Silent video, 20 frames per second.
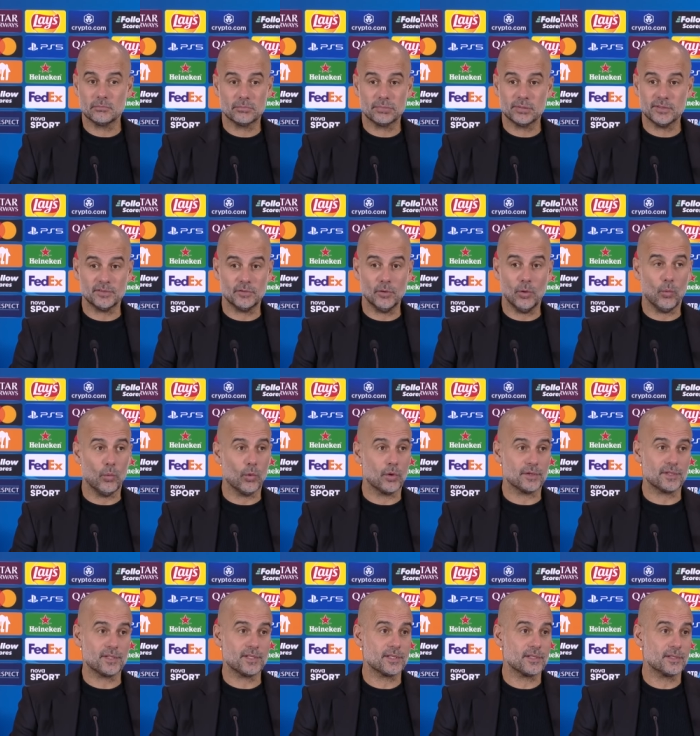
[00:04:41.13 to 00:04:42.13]
it's no
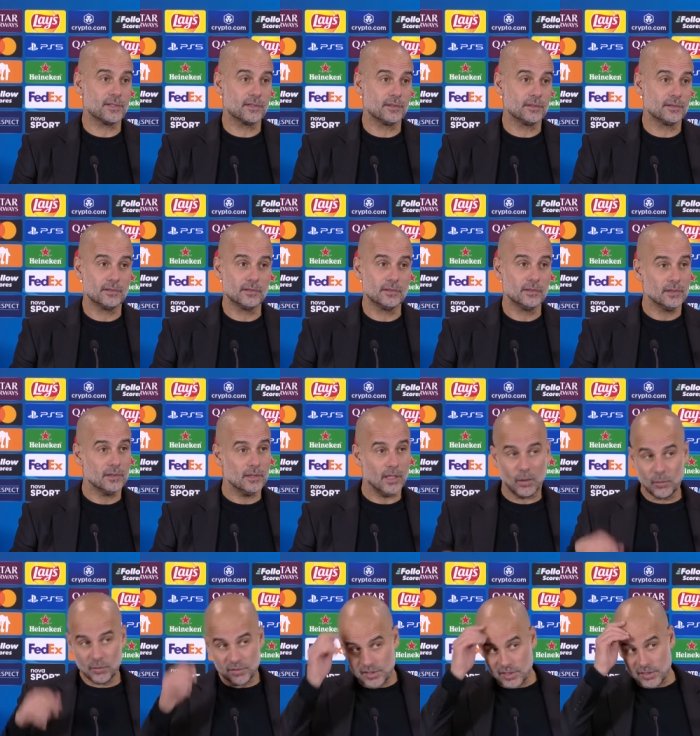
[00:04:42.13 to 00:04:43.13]
worth. I
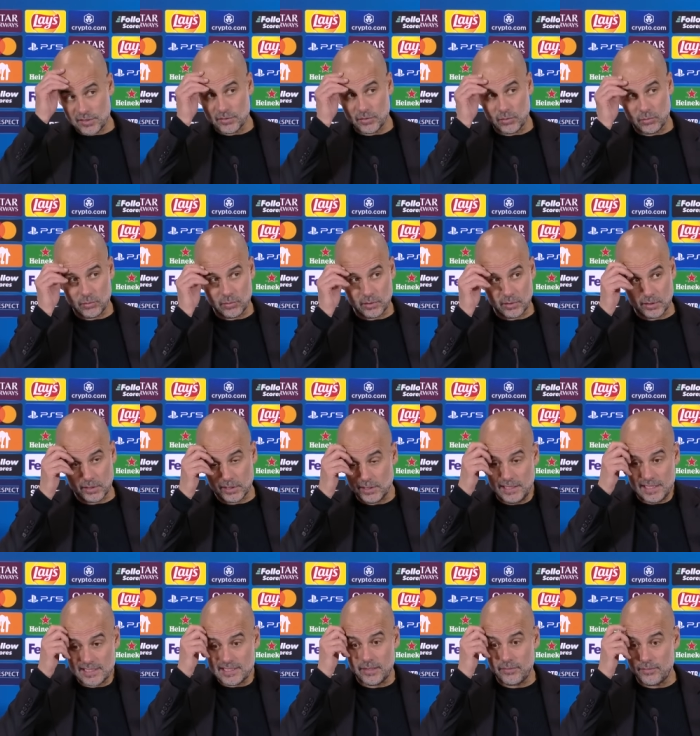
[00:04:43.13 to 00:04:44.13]
would say it's no worth. He
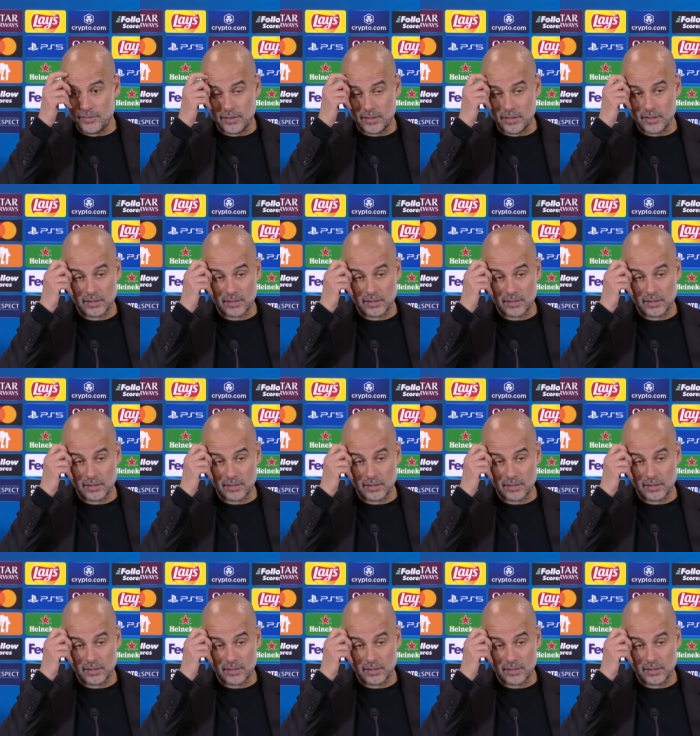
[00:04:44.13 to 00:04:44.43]
does everything.